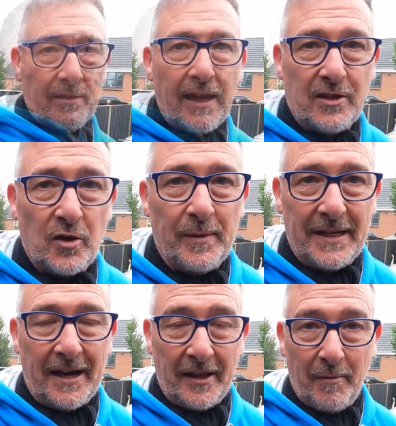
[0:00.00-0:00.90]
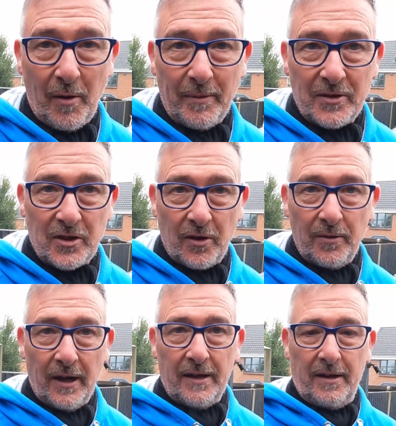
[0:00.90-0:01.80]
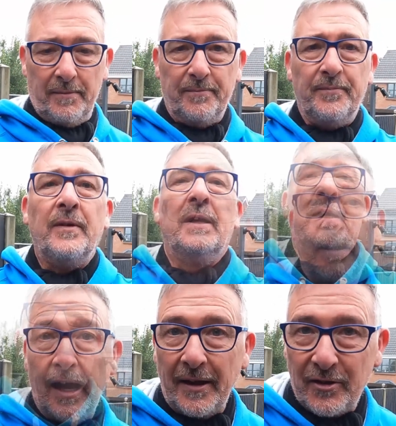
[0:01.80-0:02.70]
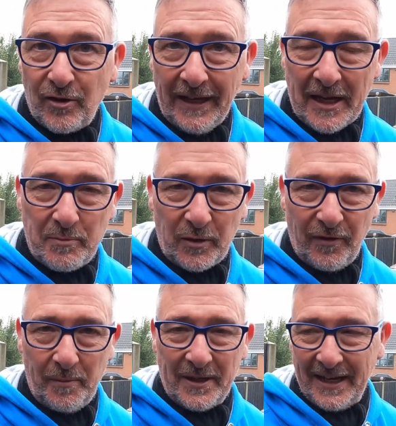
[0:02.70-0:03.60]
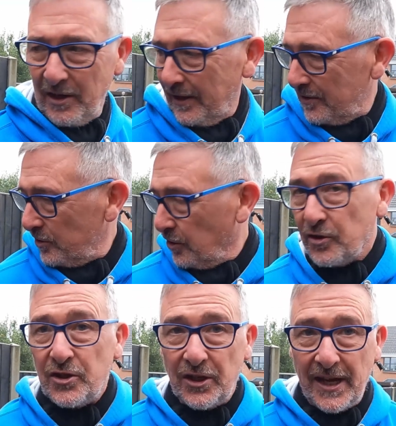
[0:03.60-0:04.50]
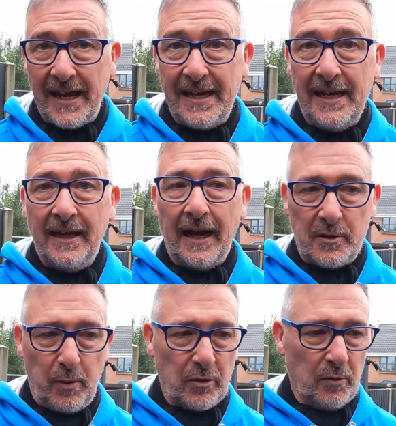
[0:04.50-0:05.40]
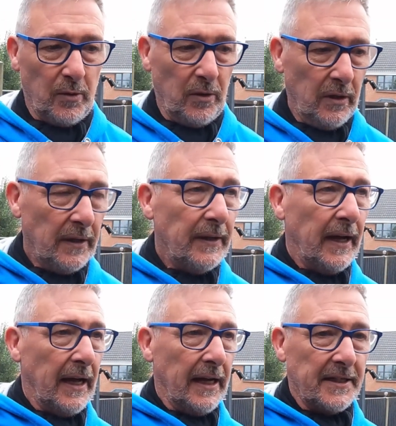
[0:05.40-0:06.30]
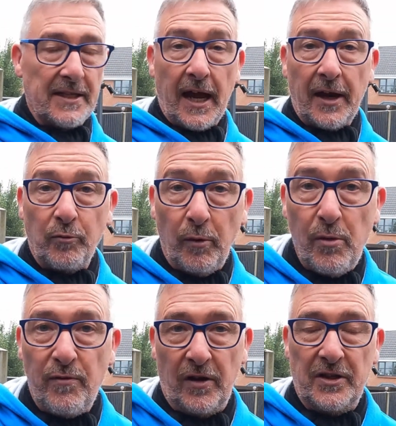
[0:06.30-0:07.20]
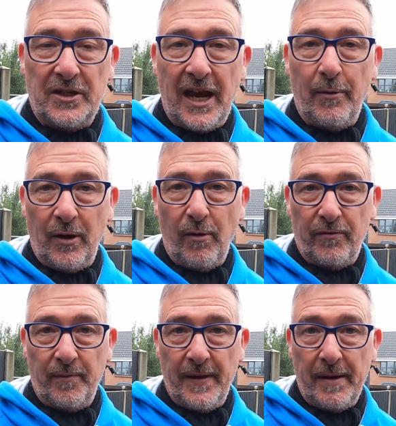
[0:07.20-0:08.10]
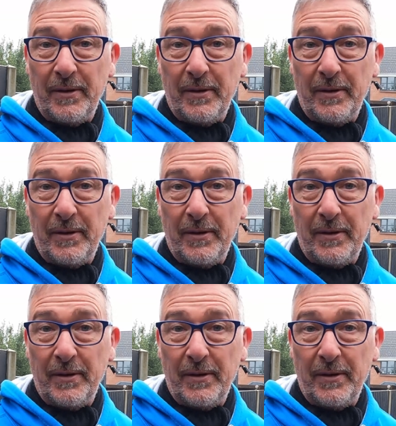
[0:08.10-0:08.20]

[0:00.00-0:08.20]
That is coming down at the moment, so I'm going to try to get as much filming as I can done today as possible, and we'll move on and see how we go on from there.